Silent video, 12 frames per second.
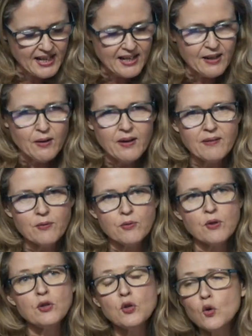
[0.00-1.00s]

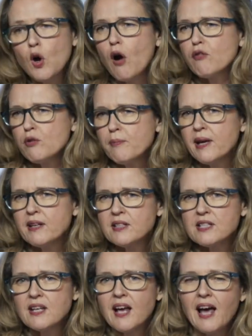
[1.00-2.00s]
The new
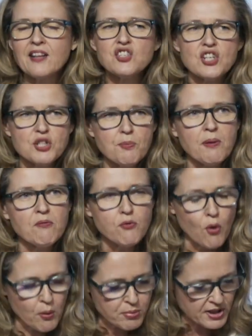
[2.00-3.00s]
government had just been
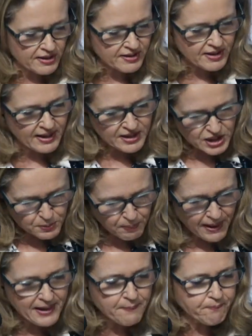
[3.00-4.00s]
formed in
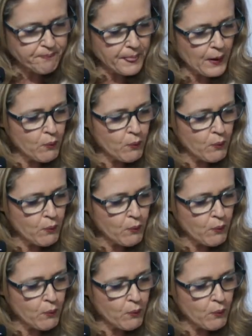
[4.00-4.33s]
Spain.